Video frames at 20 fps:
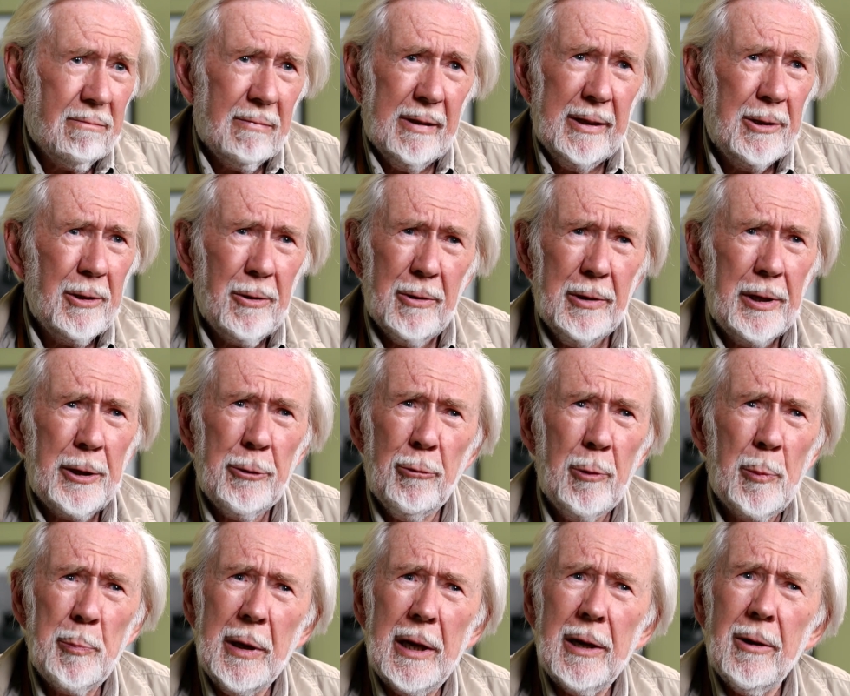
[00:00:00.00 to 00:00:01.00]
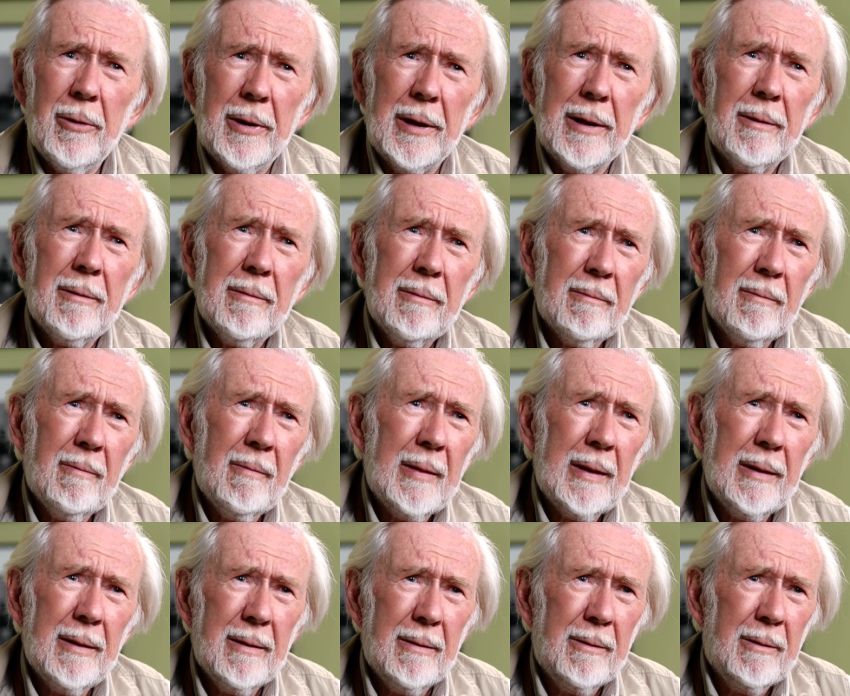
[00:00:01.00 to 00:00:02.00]
they don't need repairing,
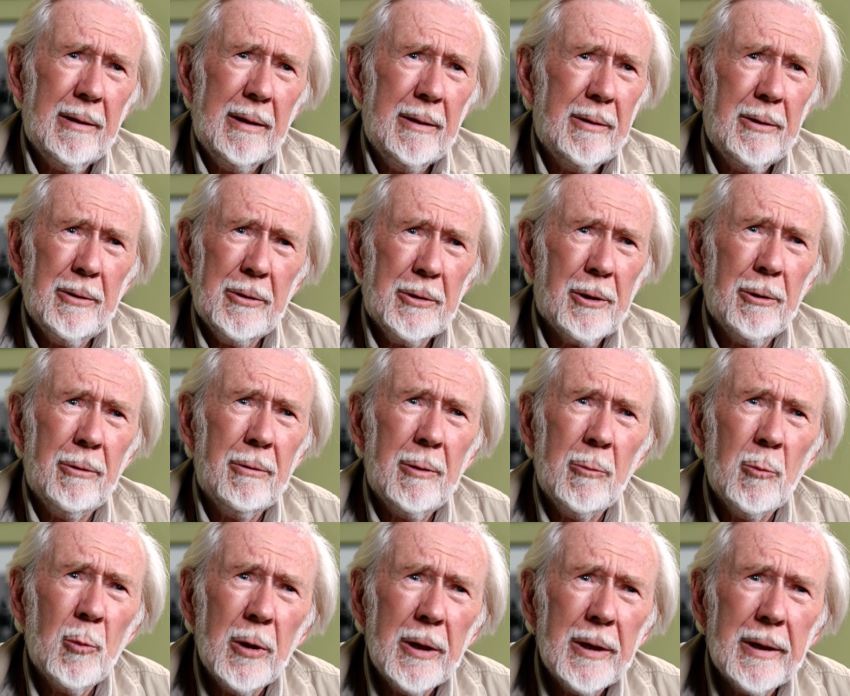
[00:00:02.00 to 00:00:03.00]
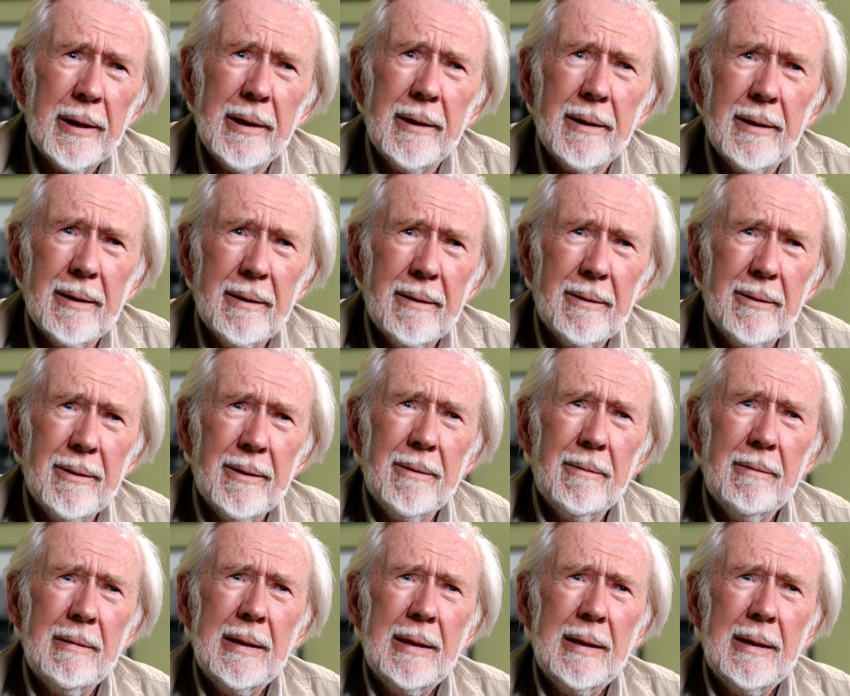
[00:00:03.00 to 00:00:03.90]
they just go on working, you know,